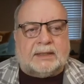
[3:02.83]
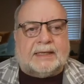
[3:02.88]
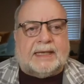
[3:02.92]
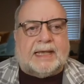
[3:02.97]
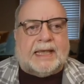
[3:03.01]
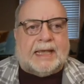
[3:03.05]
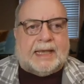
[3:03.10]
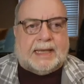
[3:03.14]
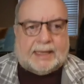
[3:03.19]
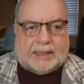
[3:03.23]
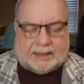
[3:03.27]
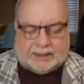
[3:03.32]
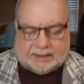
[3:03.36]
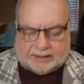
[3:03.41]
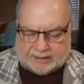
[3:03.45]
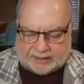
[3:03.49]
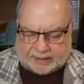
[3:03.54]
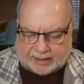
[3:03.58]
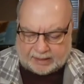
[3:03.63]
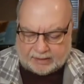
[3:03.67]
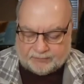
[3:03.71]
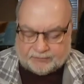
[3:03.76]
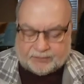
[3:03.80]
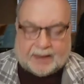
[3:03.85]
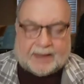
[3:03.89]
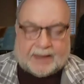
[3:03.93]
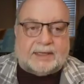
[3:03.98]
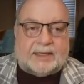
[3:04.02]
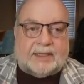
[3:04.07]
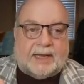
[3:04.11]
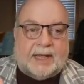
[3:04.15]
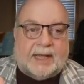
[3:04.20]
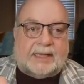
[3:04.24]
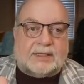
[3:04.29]
king. And in fact,
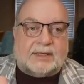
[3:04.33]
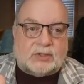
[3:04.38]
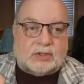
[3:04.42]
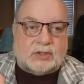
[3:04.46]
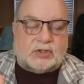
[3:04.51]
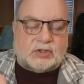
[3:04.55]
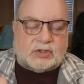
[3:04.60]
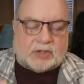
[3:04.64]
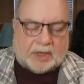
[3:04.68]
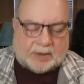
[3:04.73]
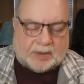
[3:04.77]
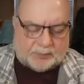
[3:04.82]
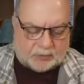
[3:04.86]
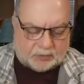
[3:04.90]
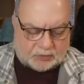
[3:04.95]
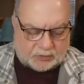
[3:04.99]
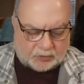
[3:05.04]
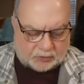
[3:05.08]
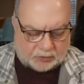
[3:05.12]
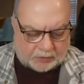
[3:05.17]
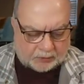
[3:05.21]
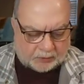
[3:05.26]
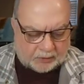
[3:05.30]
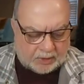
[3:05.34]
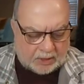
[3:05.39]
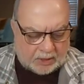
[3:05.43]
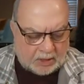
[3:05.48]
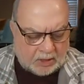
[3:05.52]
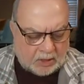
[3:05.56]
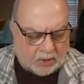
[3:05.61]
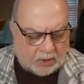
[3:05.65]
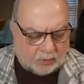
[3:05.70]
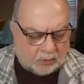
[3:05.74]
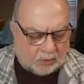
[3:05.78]
in Exodus chapter 2,
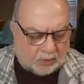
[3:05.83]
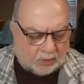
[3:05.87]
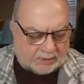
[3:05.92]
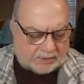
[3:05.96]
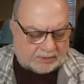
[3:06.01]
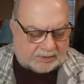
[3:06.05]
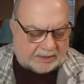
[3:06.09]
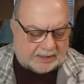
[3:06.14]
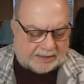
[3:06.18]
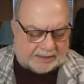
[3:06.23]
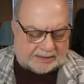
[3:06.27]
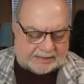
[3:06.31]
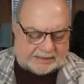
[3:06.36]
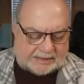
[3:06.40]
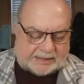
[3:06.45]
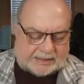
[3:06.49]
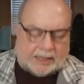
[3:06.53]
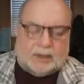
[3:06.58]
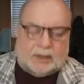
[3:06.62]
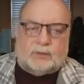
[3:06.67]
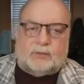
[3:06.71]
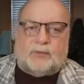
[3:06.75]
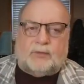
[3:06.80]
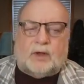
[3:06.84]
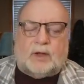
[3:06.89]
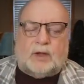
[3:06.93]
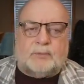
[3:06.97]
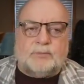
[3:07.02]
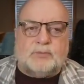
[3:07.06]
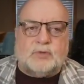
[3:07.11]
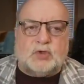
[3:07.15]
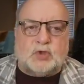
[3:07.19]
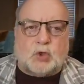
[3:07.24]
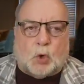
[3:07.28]
we're going to see a
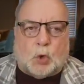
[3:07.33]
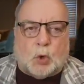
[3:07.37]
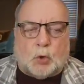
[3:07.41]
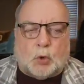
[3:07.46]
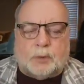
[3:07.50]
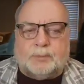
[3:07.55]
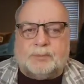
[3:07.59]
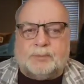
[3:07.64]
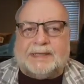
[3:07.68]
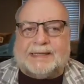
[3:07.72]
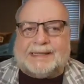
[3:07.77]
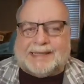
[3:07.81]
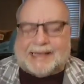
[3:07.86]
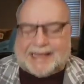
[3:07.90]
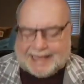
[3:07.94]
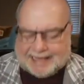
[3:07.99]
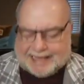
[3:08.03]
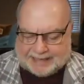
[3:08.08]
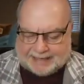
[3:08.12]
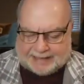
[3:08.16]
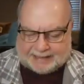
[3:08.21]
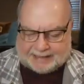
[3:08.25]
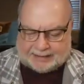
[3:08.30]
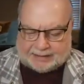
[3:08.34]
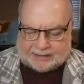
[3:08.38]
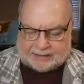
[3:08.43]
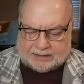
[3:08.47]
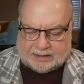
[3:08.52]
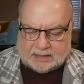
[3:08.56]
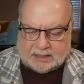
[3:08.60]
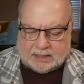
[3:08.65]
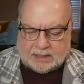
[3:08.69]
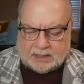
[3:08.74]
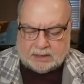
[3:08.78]
self-absorbed king,
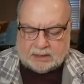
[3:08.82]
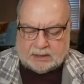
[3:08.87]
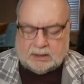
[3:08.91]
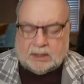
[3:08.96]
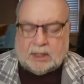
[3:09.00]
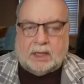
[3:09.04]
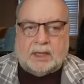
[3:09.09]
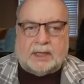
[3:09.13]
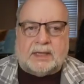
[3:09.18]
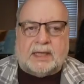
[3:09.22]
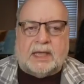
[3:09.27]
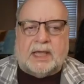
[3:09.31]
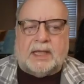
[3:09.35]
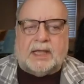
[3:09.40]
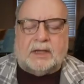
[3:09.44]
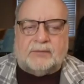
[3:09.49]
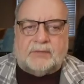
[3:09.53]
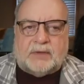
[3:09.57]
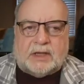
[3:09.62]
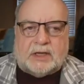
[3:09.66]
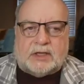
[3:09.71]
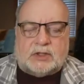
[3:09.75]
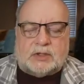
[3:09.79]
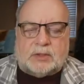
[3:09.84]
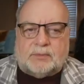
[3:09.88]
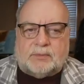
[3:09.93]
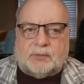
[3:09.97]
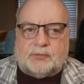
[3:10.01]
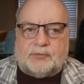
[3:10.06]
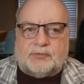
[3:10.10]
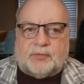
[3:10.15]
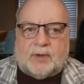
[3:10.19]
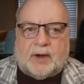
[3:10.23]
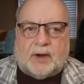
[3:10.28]
a king of Egypt,
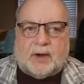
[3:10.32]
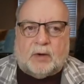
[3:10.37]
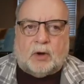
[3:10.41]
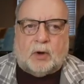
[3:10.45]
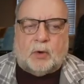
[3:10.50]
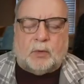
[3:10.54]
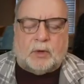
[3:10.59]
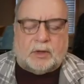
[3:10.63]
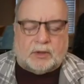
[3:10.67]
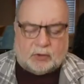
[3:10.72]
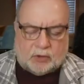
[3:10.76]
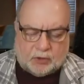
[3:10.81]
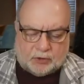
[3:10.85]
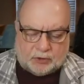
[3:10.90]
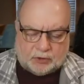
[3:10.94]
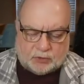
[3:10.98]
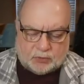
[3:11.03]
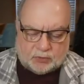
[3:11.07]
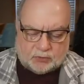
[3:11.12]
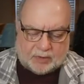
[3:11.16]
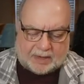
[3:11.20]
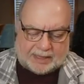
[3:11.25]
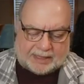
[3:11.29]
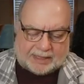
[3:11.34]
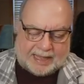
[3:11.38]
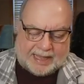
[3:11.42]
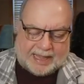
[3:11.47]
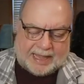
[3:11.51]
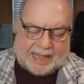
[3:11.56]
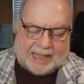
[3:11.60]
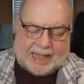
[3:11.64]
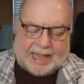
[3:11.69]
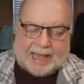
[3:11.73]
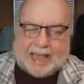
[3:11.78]
a Pharaoh, going to wreak
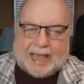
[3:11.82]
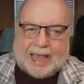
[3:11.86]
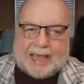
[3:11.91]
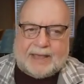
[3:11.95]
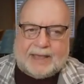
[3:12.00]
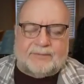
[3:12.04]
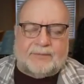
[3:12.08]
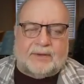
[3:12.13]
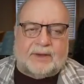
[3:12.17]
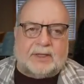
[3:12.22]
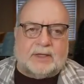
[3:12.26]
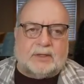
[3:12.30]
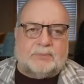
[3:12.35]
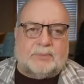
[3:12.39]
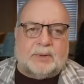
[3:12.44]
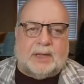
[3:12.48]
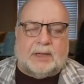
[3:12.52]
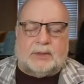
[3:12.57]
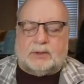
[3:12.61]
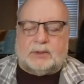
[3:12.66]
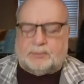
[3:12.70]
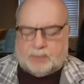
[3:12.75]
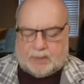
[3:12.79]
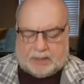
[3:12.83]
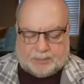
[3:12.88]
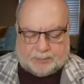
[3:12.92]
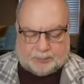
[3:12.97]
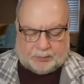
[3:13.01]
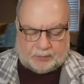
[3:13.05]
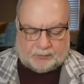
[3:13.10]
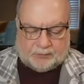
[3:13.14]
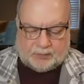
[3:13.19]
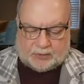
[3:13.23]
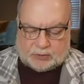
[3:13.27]
havoc upon the
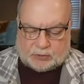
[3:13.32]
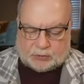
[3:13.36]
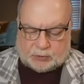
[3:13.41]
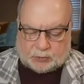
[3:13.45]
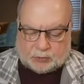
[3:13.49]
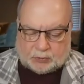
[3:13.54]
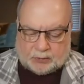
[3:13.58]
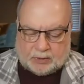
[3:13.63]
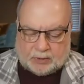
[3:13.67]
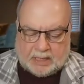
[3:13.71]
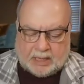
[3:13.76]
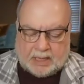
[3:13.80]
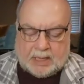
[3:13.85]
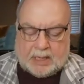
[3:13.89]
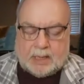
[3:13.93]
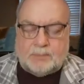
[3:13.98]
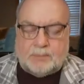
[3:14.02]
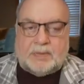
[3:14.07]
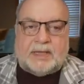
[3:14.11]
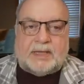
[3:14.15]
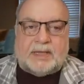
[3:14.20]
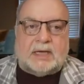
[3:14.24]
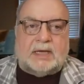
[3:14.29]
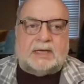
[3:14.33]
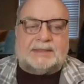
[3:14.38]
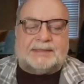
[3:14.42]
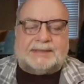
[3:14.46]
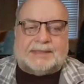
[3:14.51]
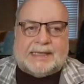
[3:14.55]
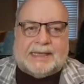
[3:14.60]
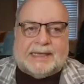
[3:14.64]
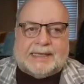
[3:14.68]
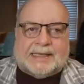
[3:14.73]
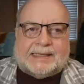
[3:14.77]
people of Israel
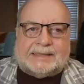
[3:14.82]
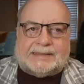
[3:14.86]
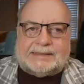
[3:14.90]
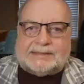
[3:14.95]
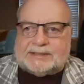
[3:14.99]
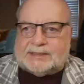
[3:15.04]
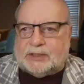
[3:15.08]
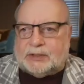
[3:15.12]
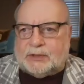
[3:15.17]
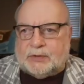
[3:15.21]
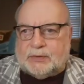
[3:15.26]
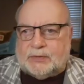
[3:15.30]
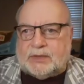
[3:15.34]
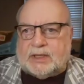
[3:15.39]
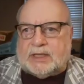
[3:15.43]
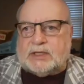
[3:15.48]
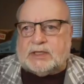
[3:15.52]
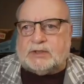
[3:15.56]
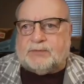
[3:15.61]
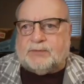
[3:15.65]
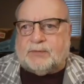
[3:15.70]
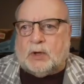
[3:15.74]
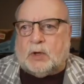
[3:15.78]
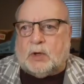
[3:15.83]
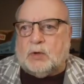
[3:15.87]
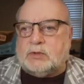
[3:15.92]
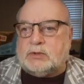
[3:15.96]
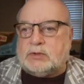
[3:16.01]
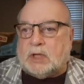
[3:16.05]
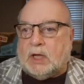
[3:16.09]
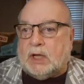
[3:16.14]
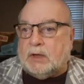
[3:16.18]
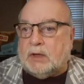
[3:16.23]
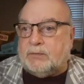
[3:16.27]
because he considered these
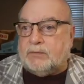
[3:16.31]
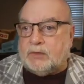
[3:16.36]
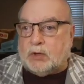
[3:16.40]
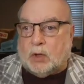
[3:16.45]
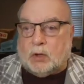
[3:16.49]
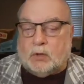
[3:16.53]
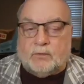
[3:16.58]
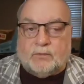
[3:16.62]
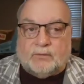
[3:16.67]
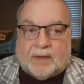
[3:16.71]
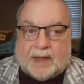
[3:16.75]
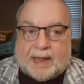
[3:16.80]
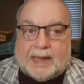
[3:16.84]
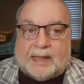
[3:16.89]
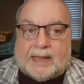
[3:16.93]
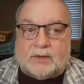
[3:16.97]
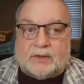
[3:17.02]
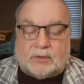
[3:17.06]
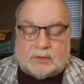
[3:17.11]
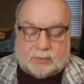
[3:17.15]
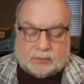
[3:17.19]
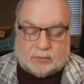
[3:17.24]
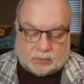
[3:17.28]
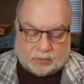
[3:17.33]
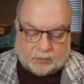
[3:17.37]
folks of no value